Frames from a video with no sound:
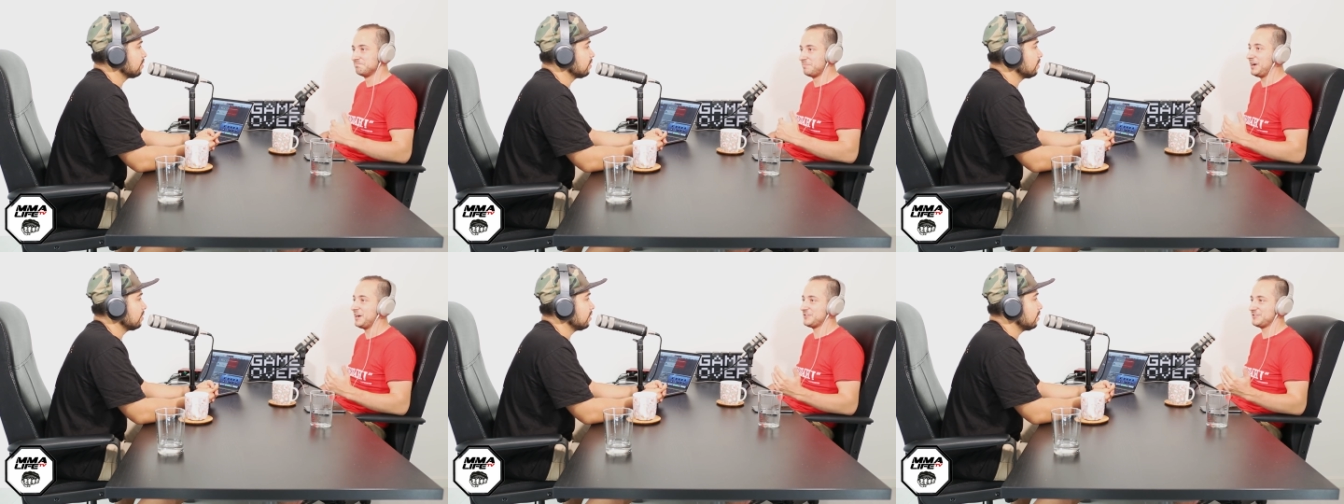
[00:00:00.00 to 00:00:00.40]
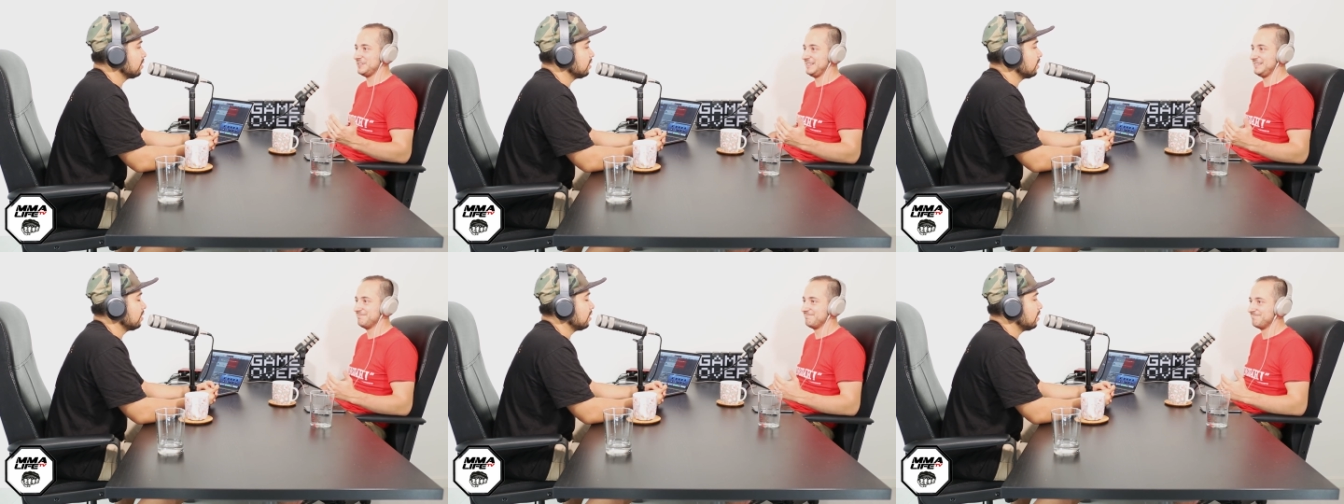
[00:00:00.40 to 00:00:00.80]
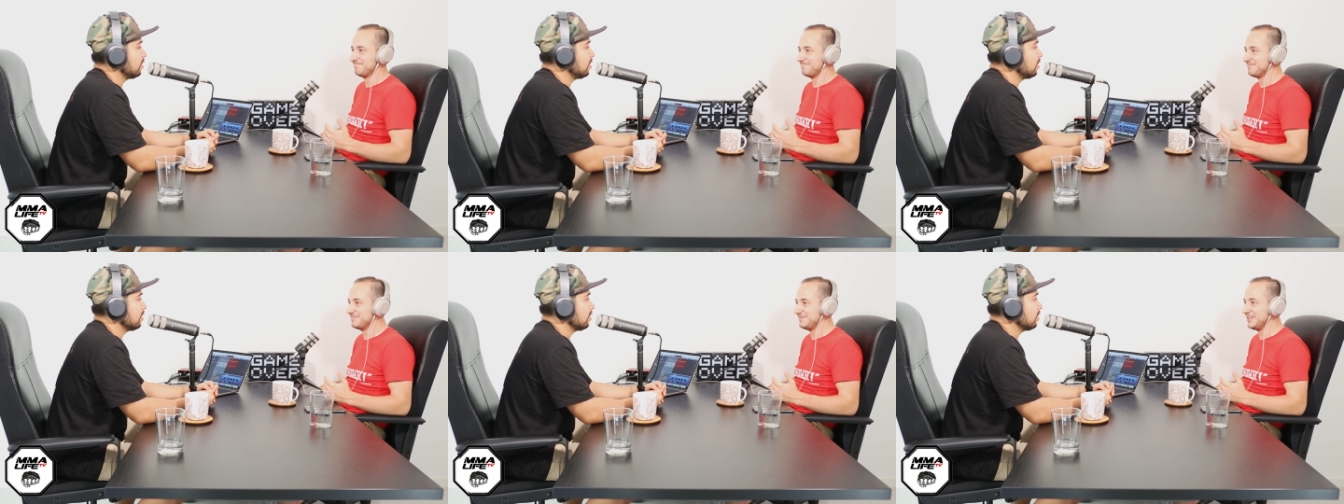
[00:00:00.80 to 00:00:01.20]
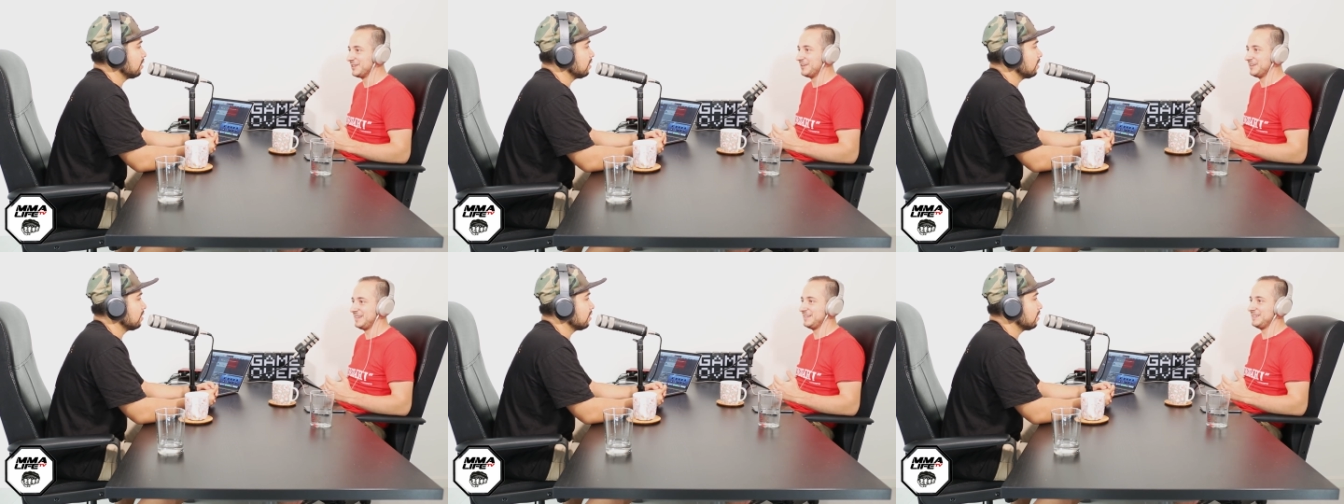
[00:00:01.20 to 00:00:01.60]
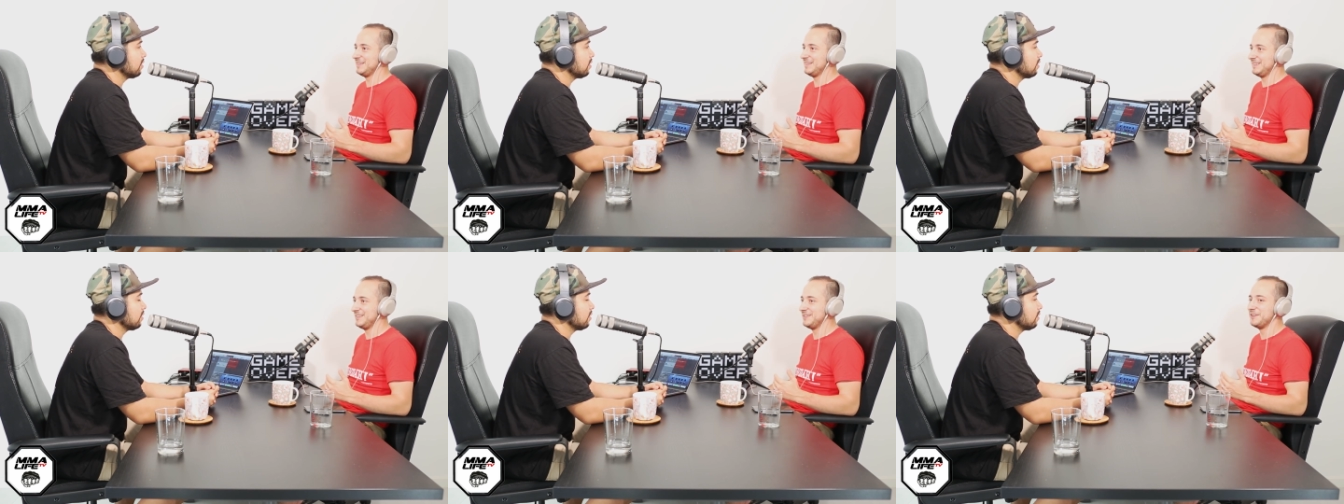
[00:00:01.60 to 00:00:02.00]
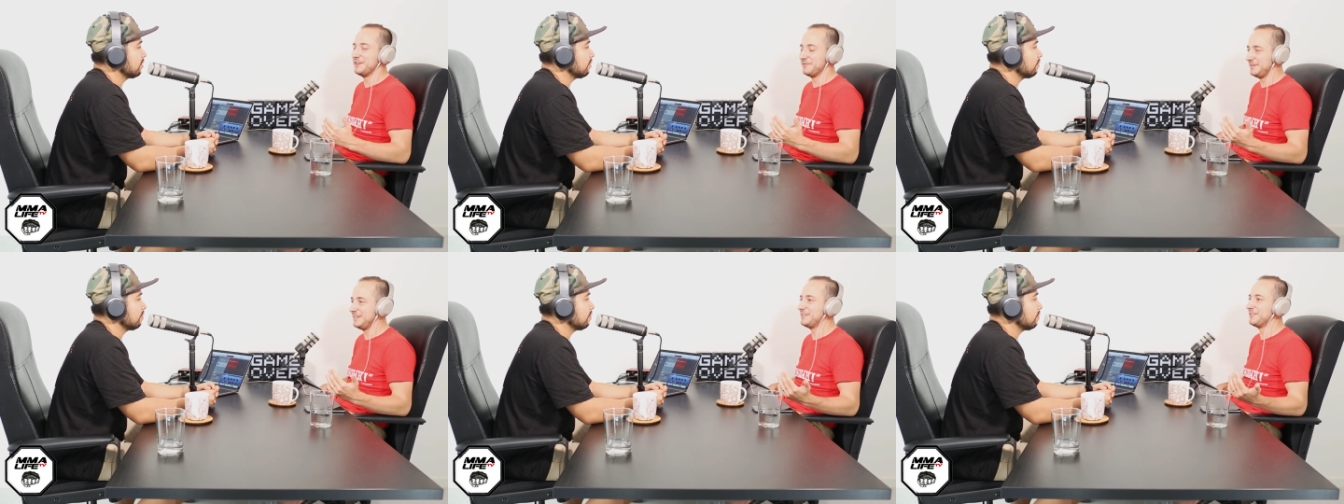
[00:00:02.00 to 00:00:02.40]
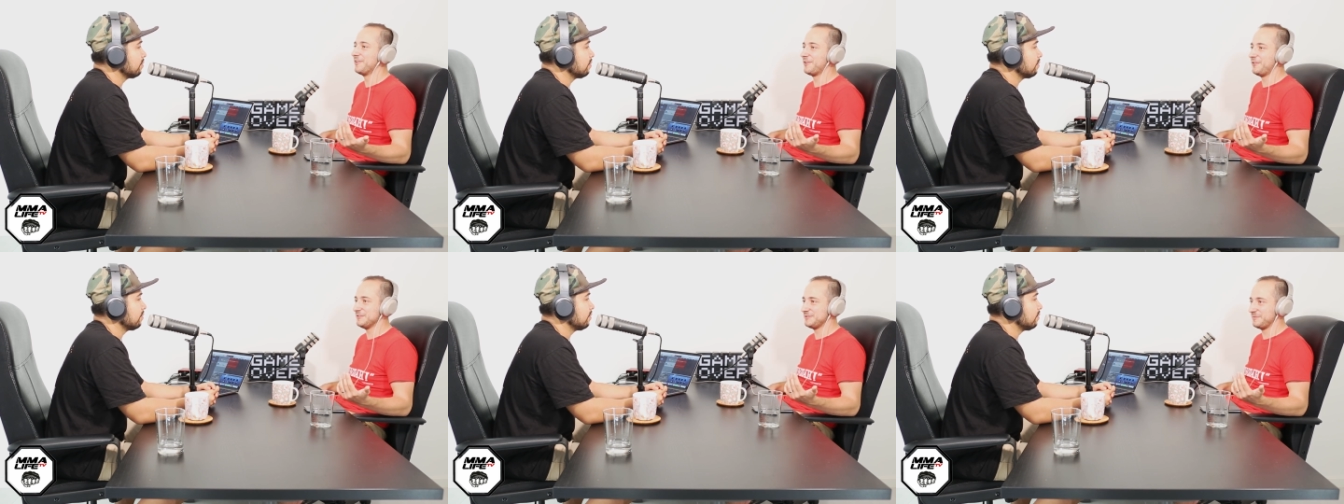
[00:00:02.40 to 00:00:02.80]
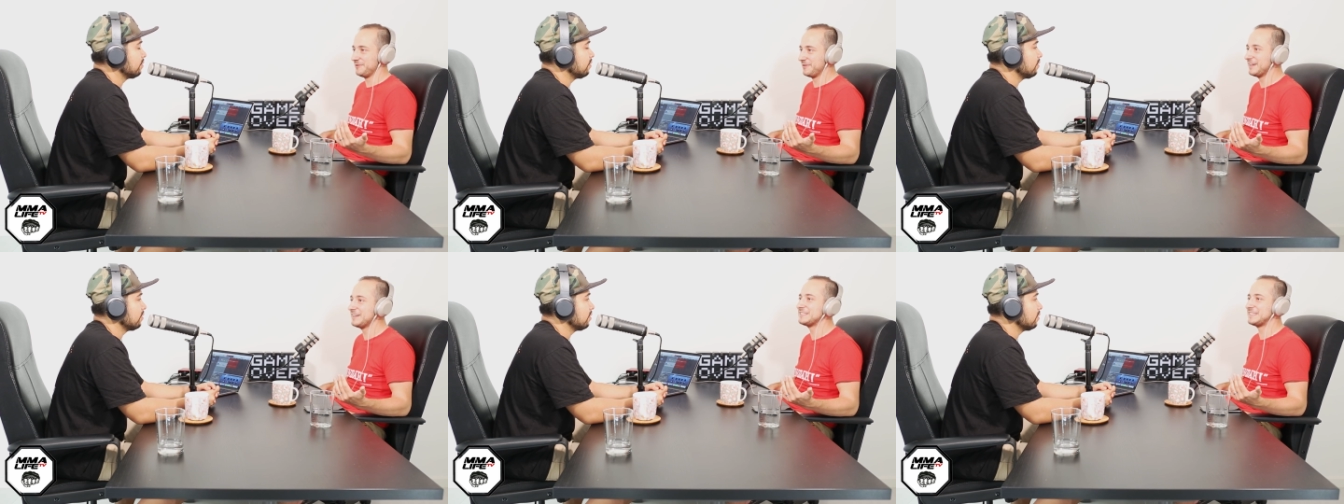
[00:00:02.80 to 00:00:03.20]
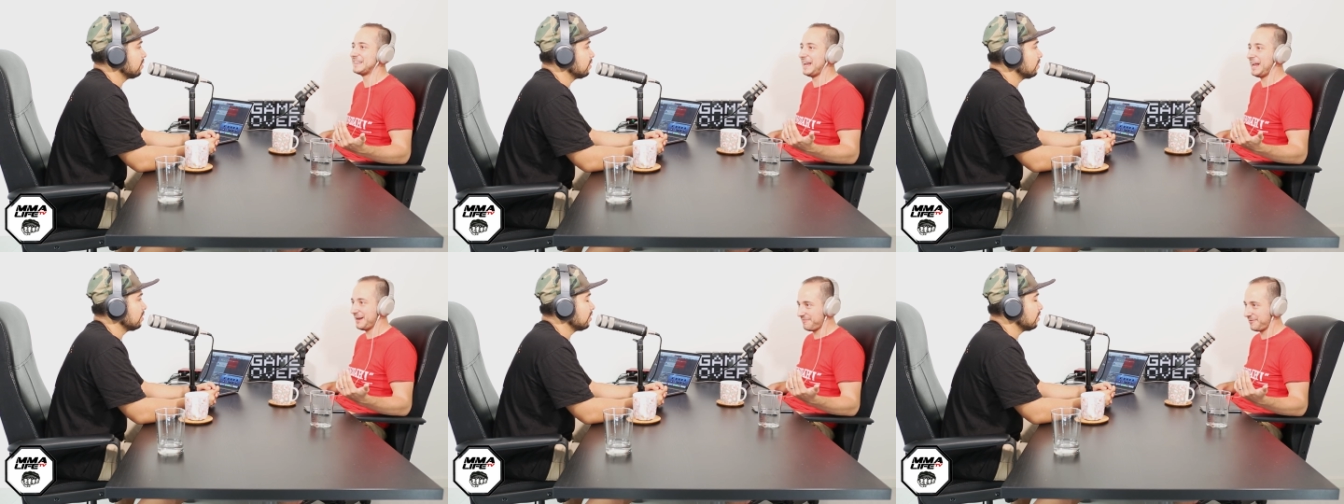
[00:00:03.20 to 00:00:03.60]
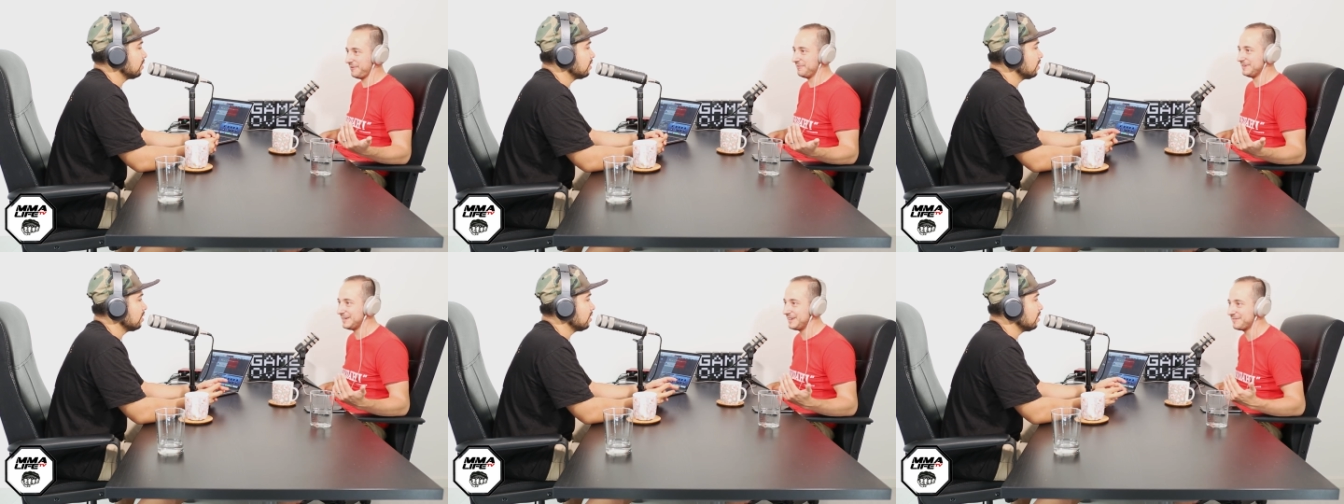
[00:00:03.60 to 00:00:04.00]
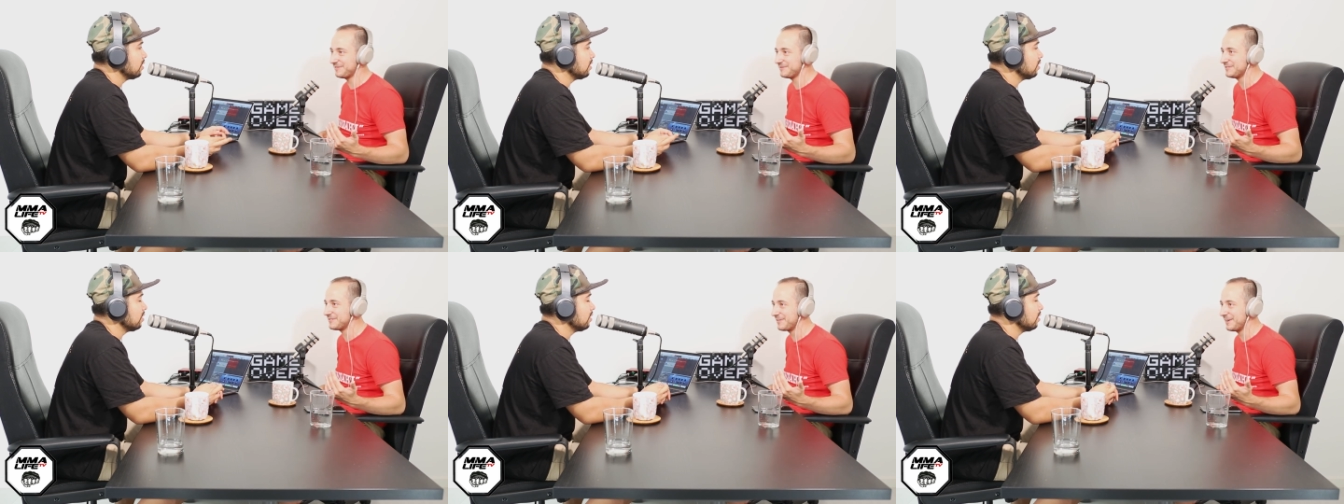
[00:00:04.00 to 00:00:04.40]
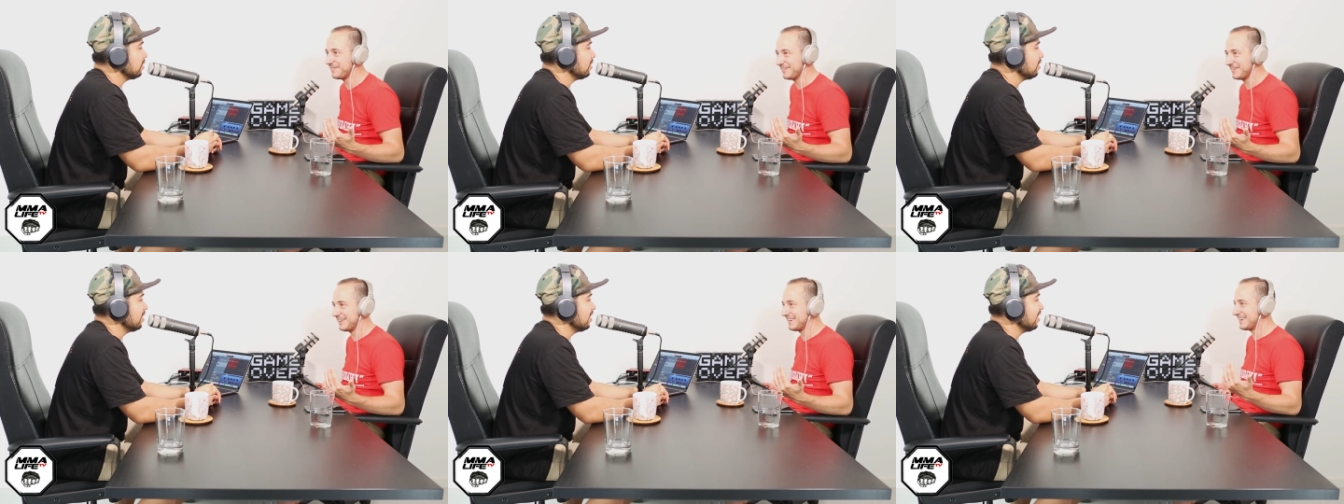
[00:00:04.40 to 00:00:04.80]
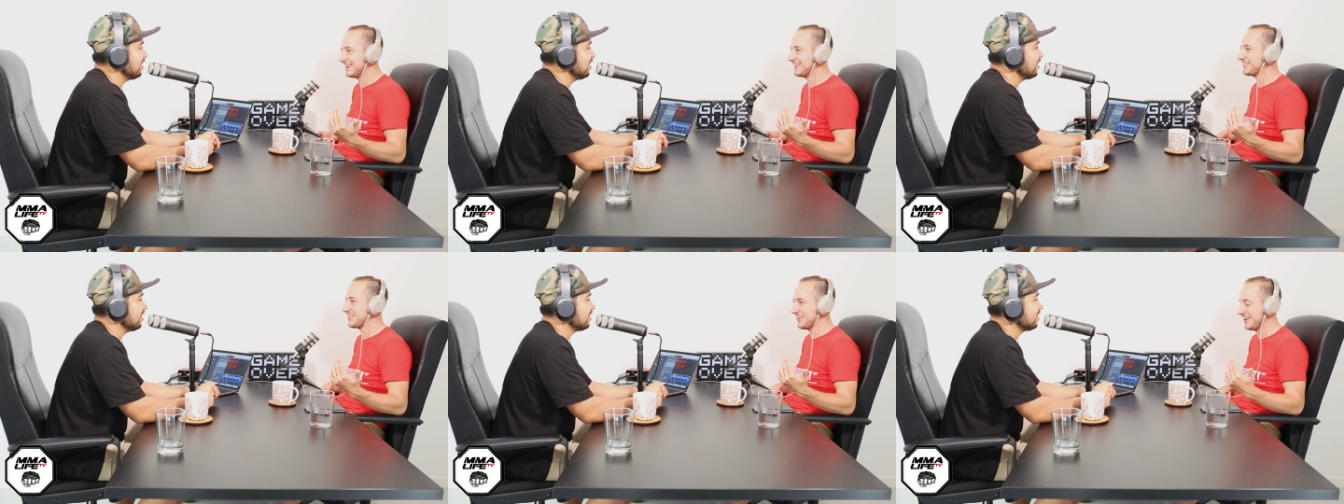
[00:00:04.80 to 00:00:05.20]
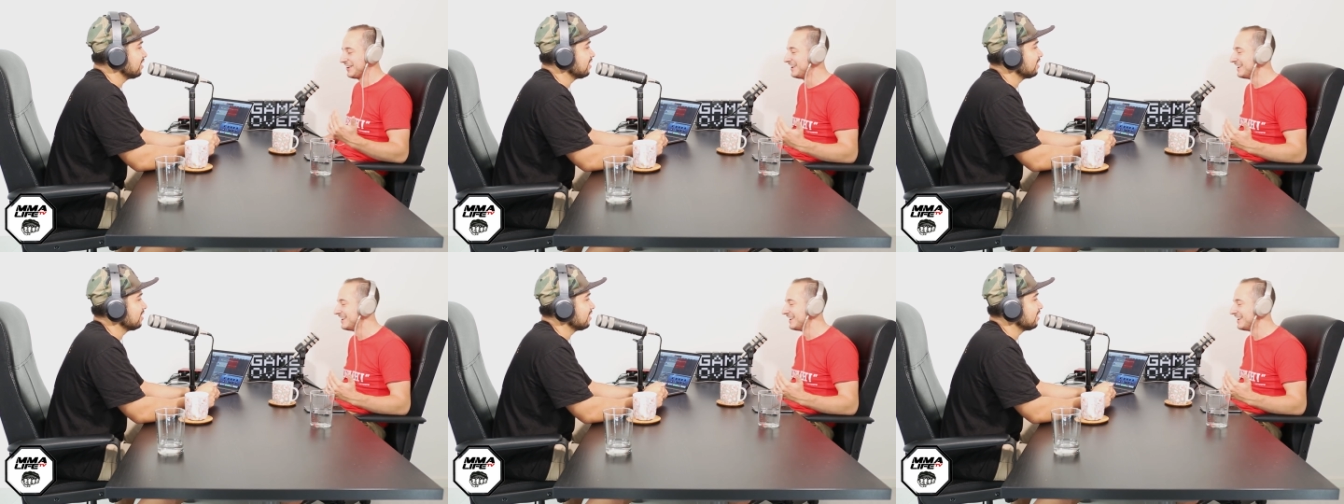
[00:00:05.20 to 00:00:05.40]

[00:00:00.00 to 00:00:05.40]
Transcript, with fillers: partially you know, he you know, he'll need to go to hospital, get a scan probably afterwards, right? For yeah. concussion.